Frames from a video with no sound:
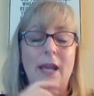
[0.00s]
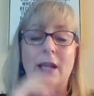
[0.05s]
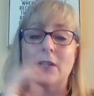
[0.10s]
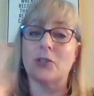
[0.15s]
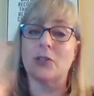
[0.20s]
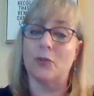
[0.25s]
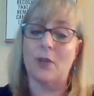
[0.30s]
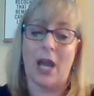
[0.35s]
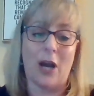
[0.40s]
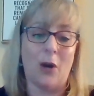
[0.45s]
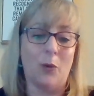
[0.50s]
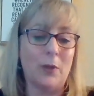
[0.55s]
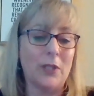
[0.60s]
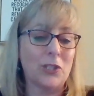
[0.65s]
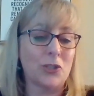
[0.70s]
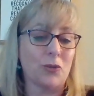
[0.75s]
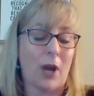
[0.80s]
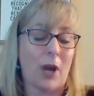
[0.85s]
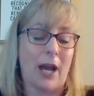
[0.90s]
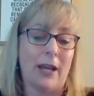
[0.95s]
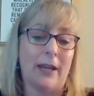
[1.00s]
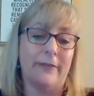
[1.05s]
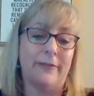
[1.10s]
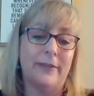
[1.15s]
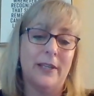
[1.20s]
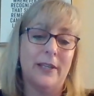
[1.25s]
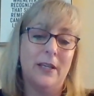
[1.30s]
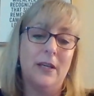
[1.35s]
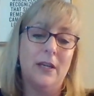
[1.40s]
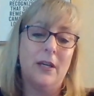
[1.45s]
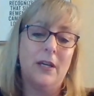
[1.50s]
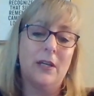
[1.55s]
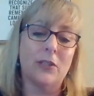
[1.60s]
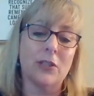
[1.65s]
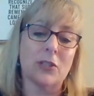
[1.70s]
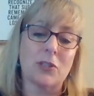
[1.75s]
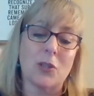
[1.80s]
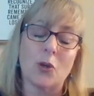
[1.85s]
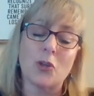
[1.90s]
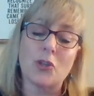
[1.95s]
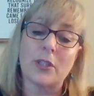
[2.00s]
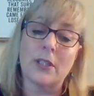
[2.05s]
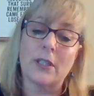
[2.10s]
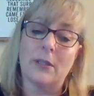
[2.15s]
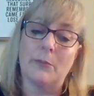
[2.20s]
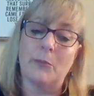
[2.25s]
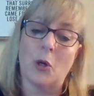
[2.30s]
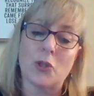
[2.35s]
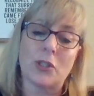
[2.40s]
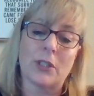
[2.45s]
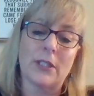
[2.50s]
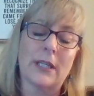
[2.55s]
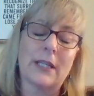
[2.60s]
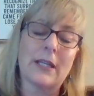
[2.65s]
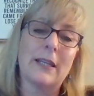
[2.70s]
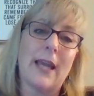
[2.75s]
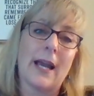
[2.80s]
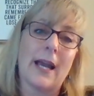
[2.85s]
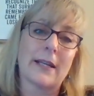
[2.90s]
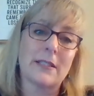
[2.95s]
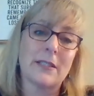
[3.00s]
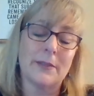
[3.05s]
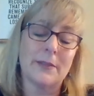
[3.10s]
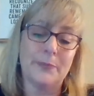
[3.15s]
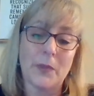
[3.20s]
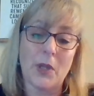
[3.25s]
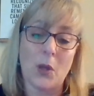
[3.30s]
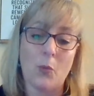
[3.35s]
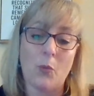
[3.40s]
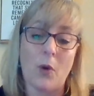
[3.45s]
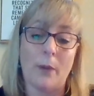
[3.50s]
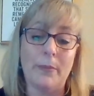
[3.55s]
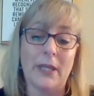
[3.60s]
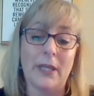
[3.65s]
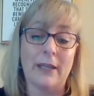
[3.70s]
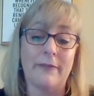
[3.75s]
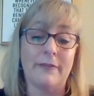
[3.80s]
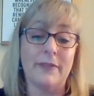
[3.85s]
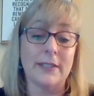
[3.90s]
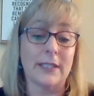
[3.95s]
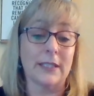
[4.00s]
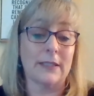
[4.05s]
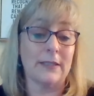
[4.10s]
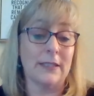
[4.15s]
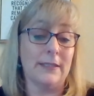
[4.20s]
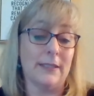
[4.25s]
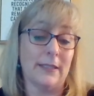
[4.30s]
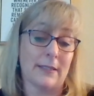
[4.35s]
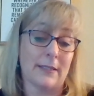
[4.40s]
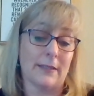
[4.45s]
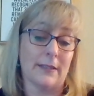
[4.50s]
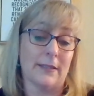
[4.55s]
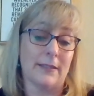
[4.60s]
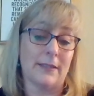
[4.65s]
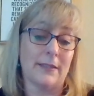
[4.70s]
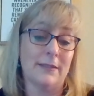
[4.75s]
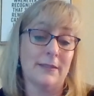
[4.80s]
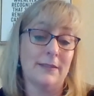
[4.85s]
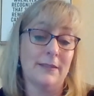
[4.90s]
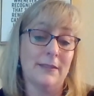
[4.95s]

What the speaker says: And so now we strive to socially and emotionally connect while being physically distant.